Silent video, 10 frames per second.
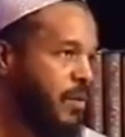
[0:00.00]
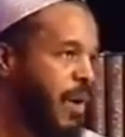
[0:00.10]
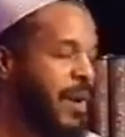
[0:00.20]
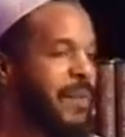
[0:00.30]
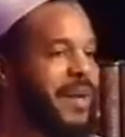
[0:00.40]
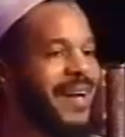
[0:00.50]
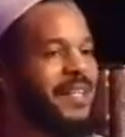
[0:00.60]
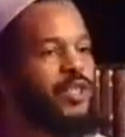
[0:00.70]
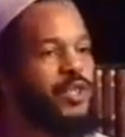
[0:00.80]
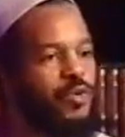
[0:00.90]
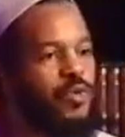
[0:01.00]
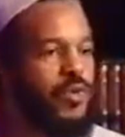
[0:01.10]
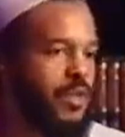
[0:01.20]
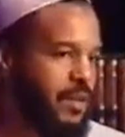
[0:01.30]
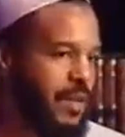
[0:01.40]
One may not
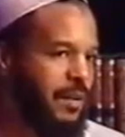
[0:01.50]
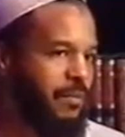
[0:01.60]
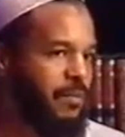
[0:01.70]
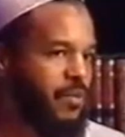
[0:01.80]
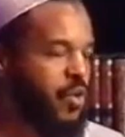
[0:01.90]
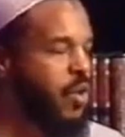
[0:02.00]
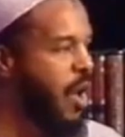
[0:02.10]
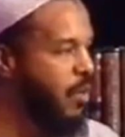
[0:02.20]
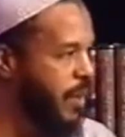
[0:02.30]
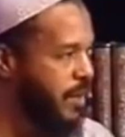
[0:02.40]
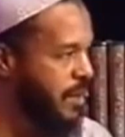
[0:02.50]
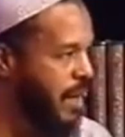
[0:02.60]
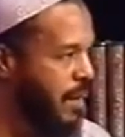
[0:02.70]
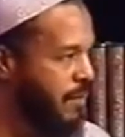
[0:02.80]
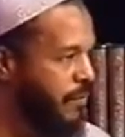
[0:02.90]
choose this name. To call
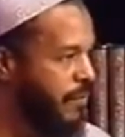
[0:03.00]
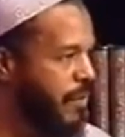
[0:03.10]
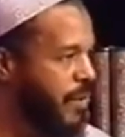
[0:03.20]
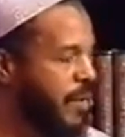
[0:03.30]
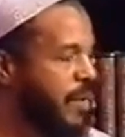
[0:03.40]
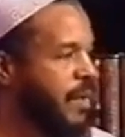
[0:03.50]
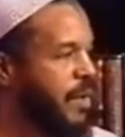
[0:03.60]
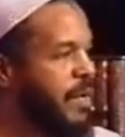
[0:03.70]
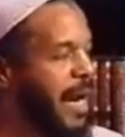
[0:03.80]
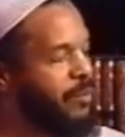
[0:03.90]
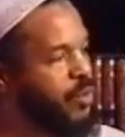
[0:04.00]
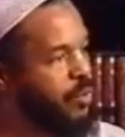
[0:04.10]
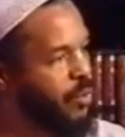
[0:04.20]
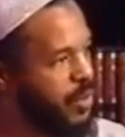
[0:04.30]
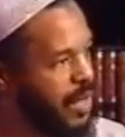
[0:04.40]
oneself
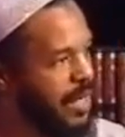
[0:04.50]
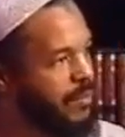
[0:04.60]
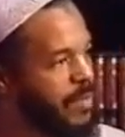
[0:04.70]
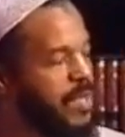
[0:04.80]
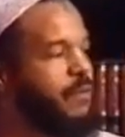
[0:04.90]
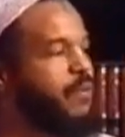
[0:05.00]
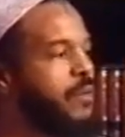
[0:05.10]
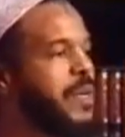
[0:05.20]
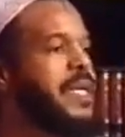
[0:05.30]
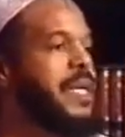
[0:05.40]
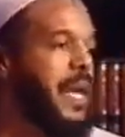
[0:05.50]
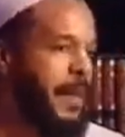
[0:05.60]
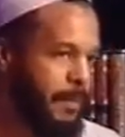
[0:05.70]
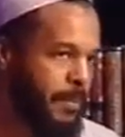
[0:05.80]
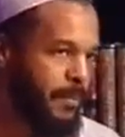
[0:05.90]
Abdul Muttalib is a forbidden
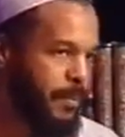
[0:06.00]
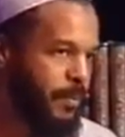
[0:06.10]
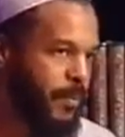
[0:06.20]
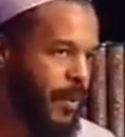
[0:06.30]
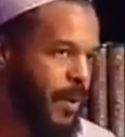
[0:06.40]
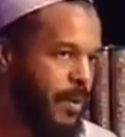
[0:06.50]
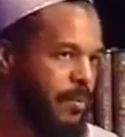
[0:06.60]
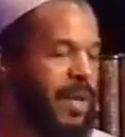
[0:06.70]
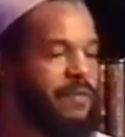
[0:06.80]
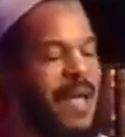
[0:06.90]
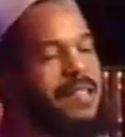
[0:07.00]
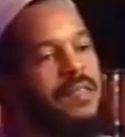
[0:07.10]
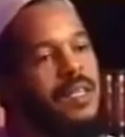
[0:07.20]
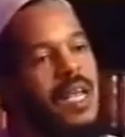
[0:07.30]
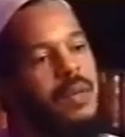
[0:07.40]
name. But if
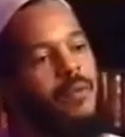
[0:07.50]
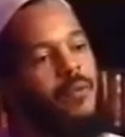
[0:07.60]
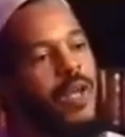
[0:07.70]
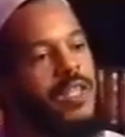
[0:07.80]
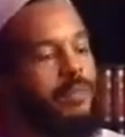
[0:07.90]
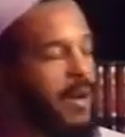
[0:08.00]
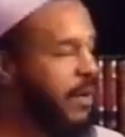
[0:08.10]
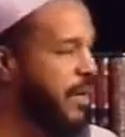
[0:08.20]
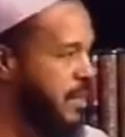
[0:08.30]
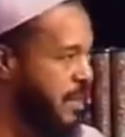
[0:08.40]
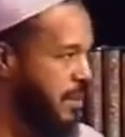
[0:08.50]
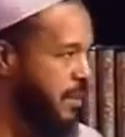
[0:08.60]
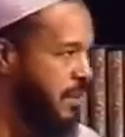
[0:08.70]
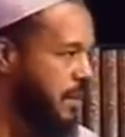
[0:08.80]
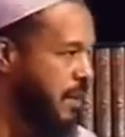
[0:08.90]
that's the name of one's parent,
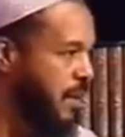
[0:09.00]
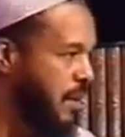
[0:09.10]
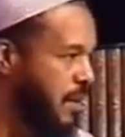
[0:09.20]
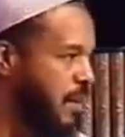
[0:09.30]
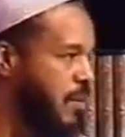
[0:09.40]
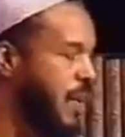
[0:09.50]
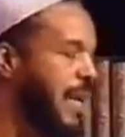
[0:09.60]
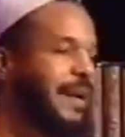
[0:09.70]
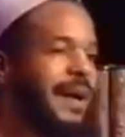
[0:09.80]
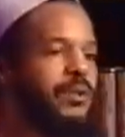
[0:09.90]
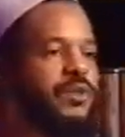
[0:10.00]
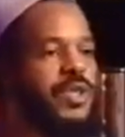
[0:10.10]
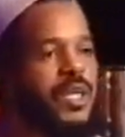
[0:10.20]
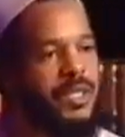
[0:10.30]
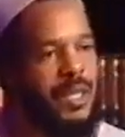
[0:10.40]
then we're not allowed
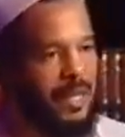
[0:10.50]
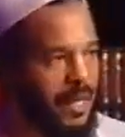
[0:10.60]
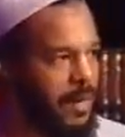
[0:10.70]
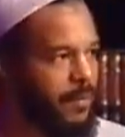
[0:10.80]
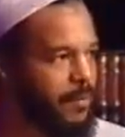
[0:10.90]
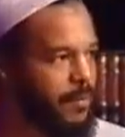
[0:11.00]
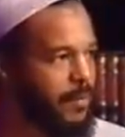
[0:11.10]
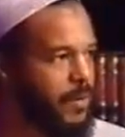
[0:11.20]
to change that name.